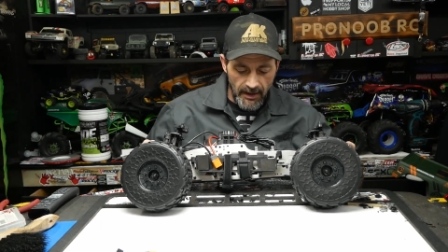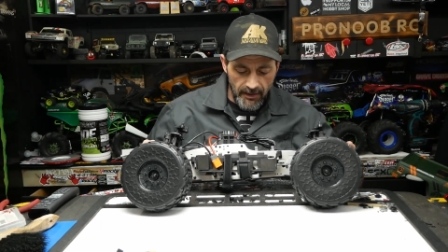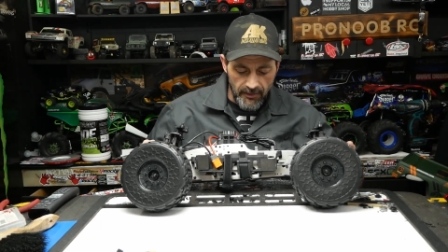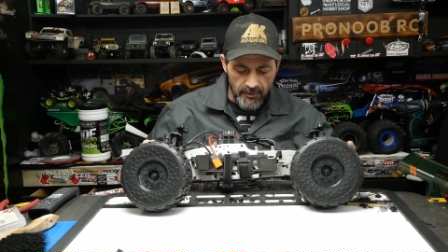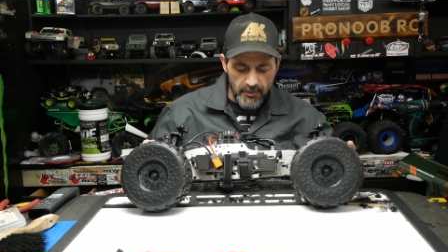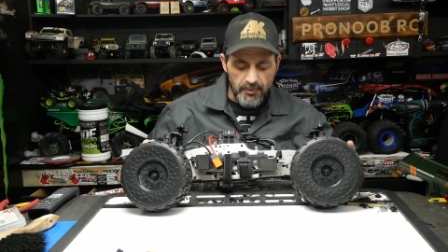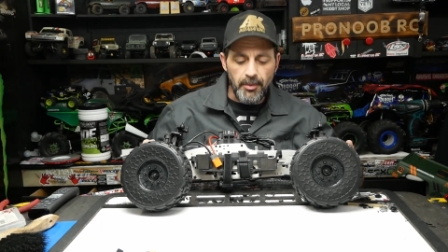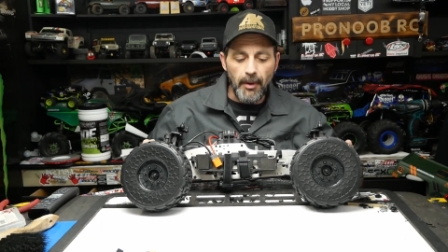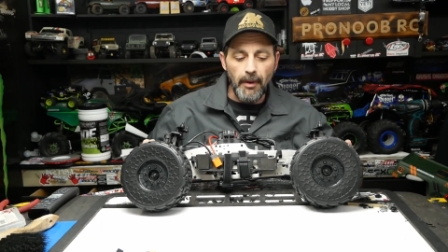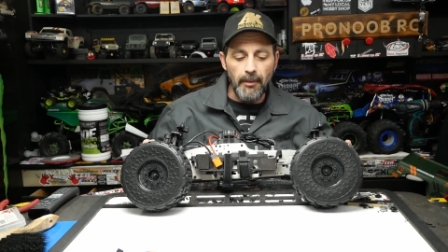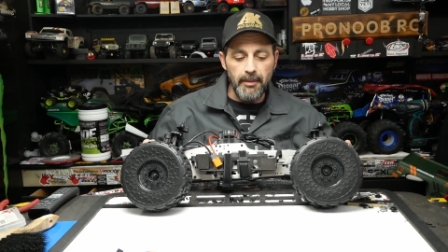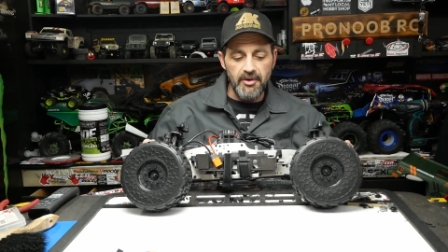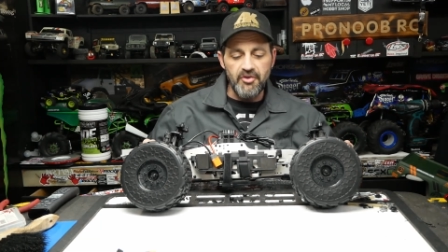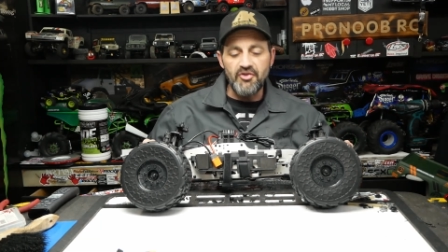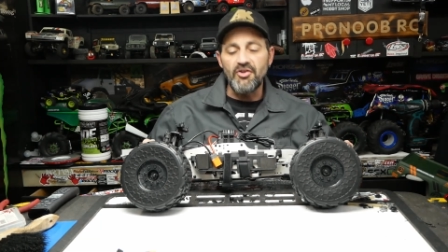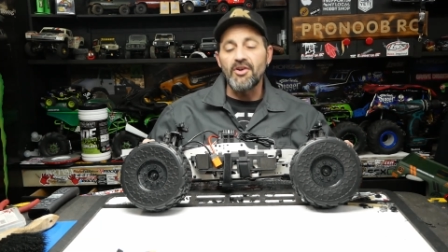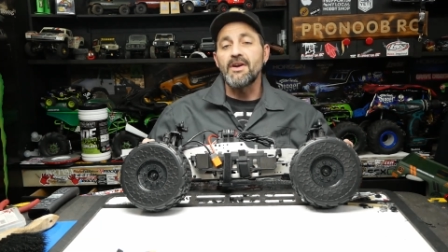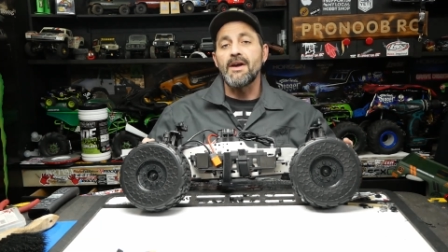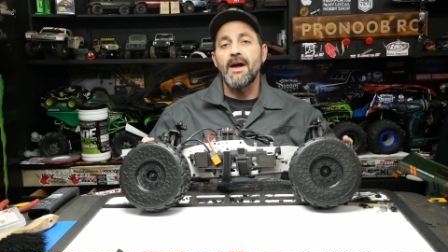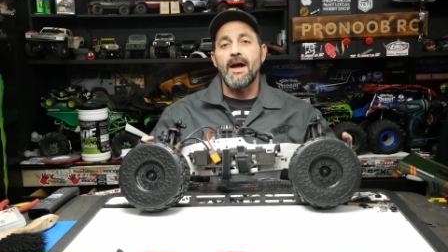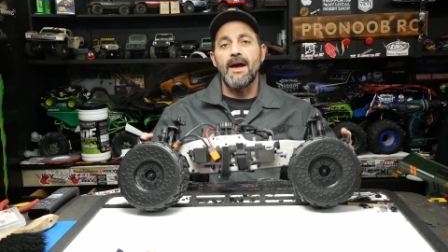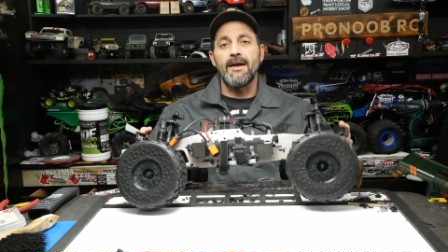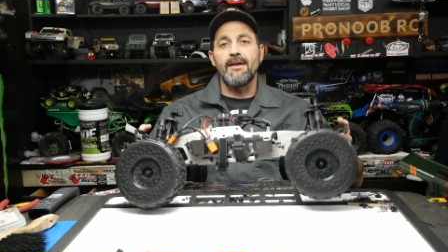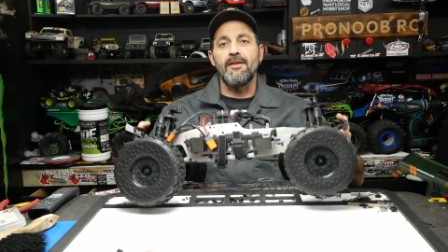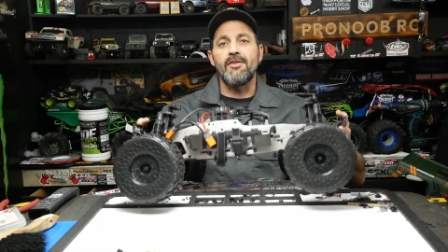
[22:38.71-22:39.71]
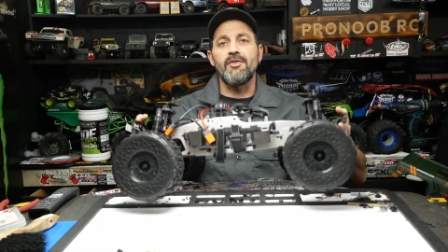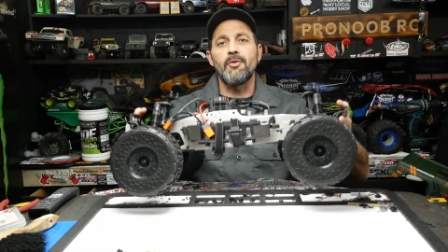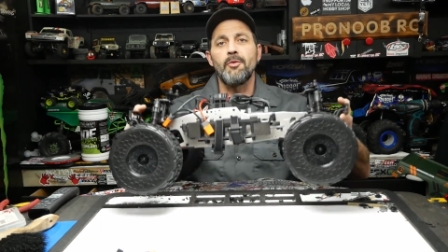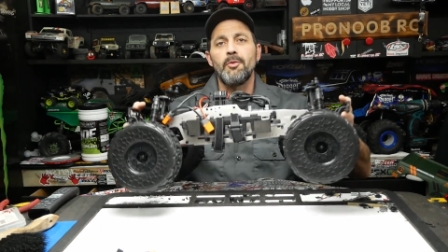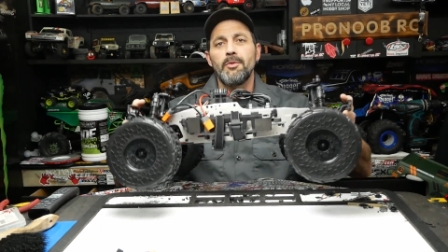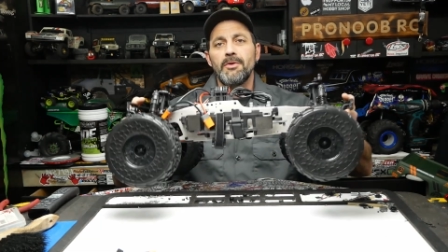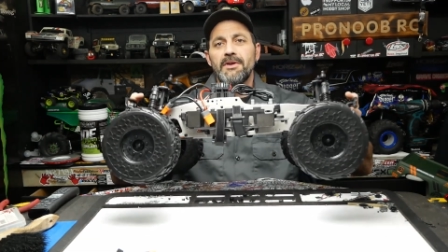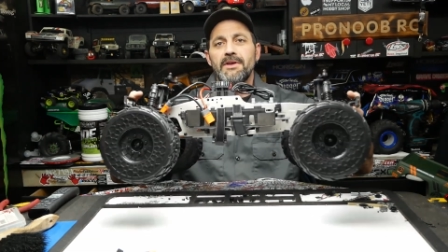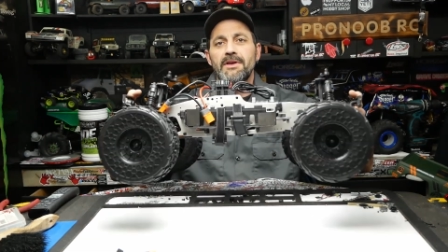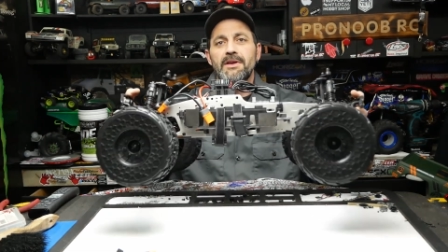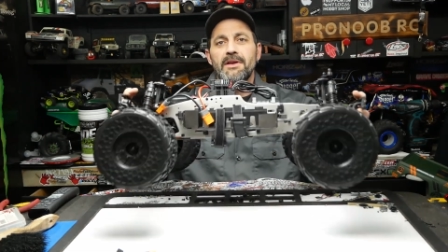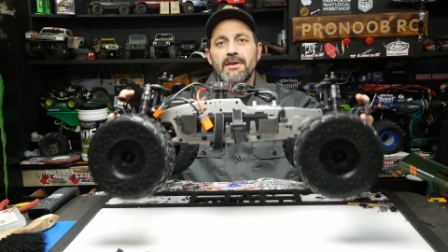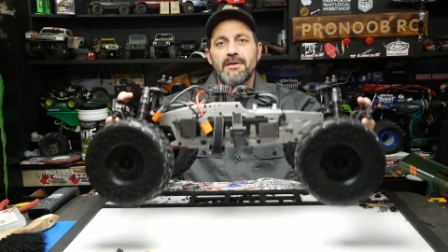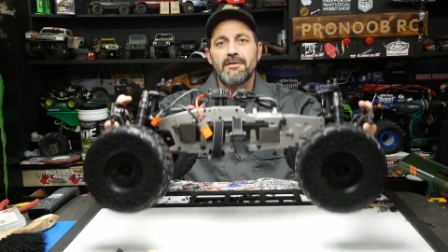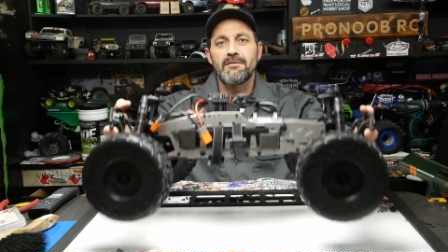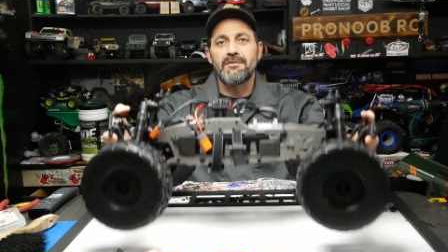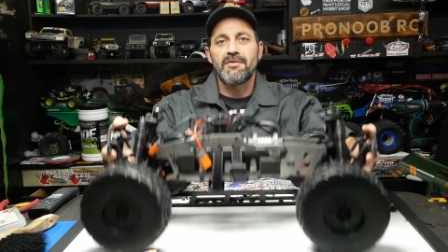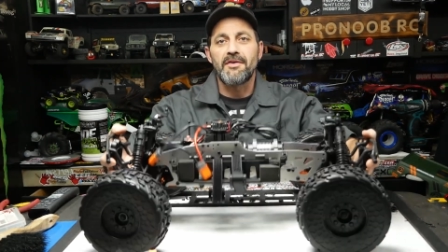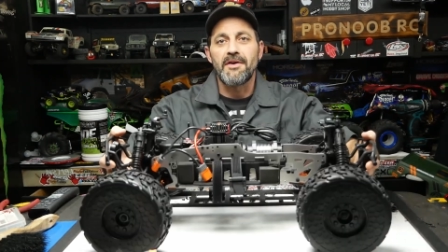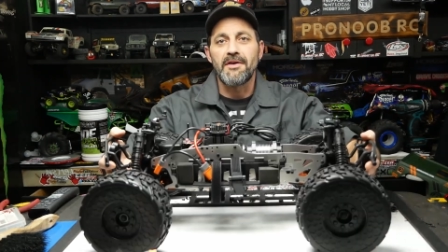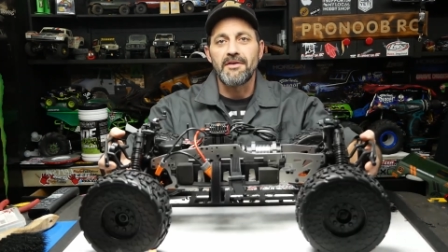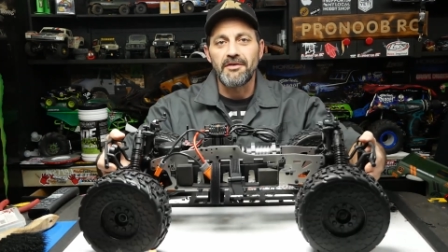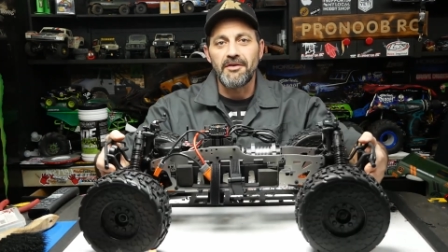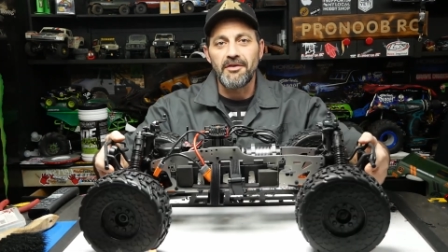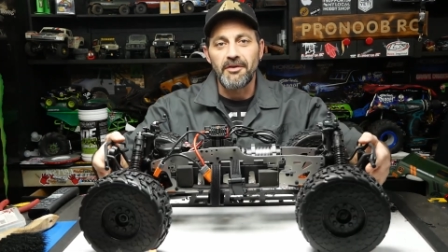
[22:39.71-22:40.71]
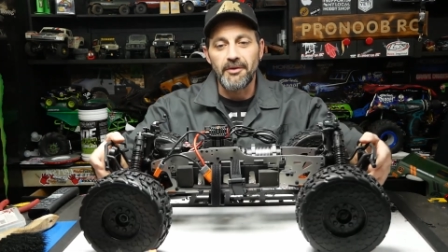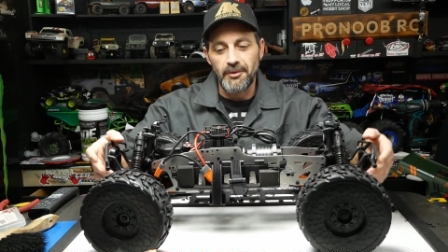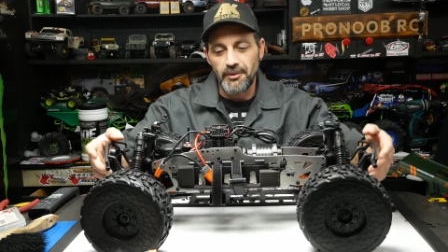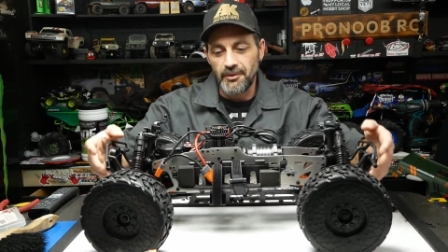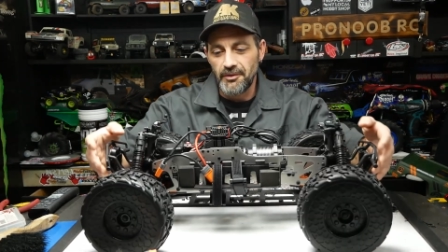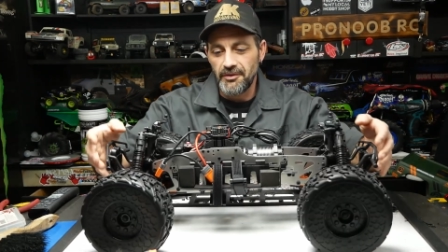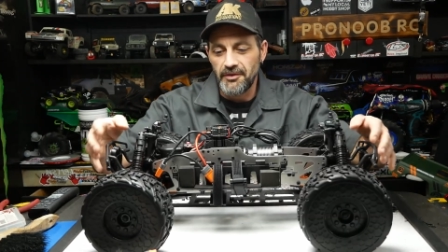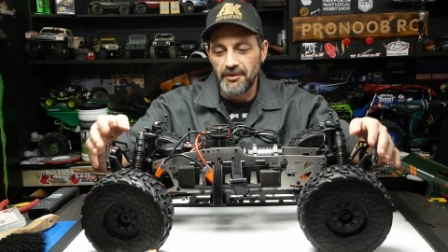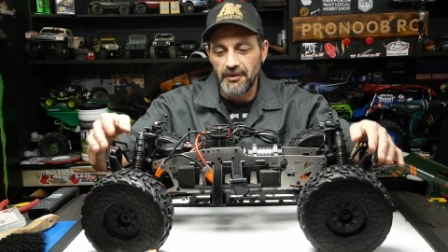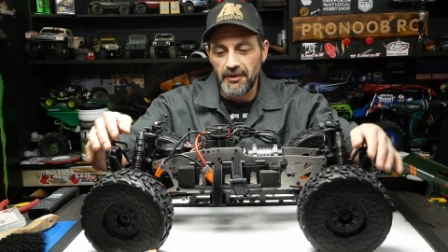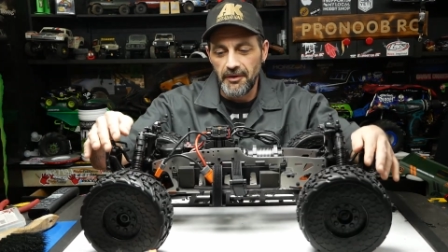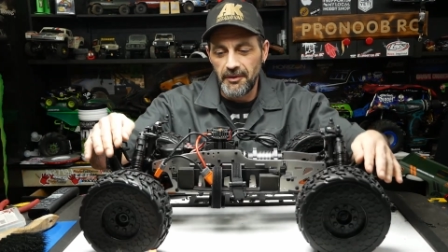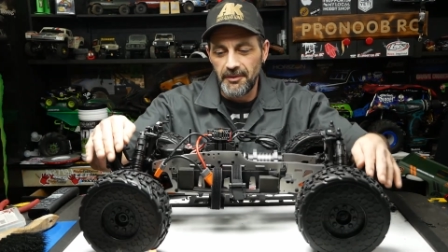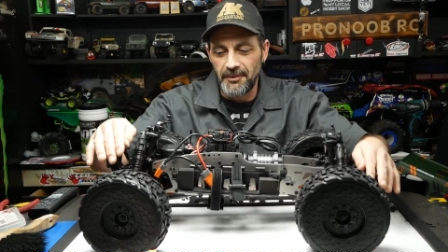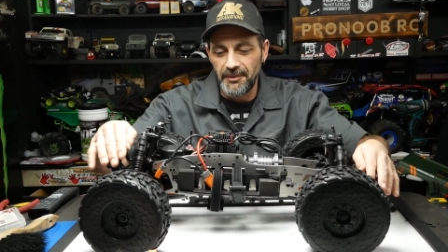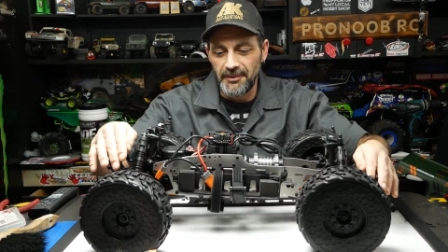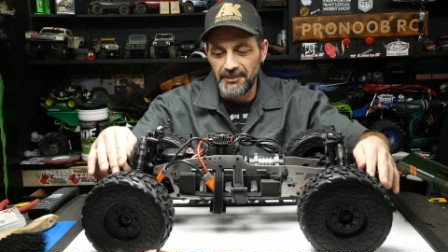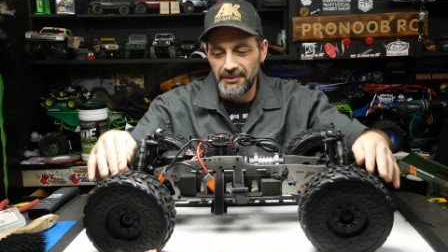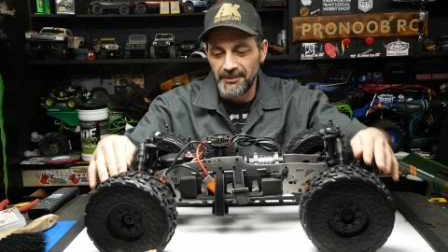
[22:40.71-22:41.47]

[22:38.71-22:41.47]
There's probably a chunk of ice holding it in front too, so.